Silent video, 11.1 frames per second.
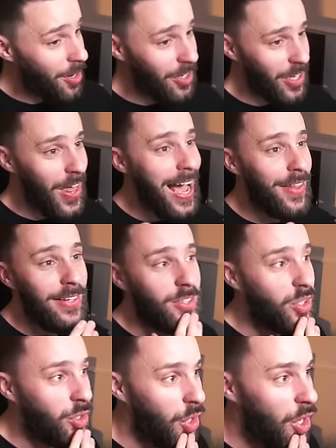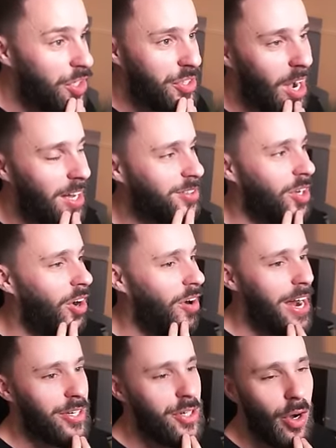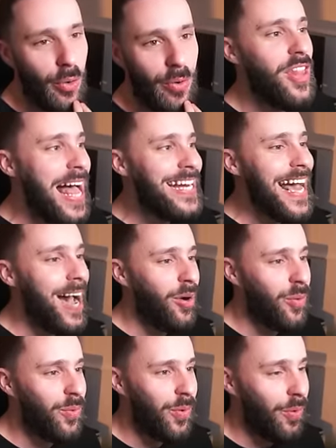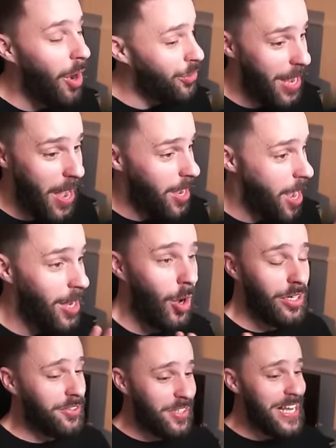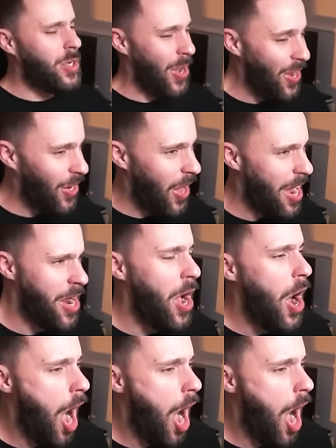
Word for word: Look at that. That's a good gust. All right, cool. They're now... Okay, I, I honestly can't lie.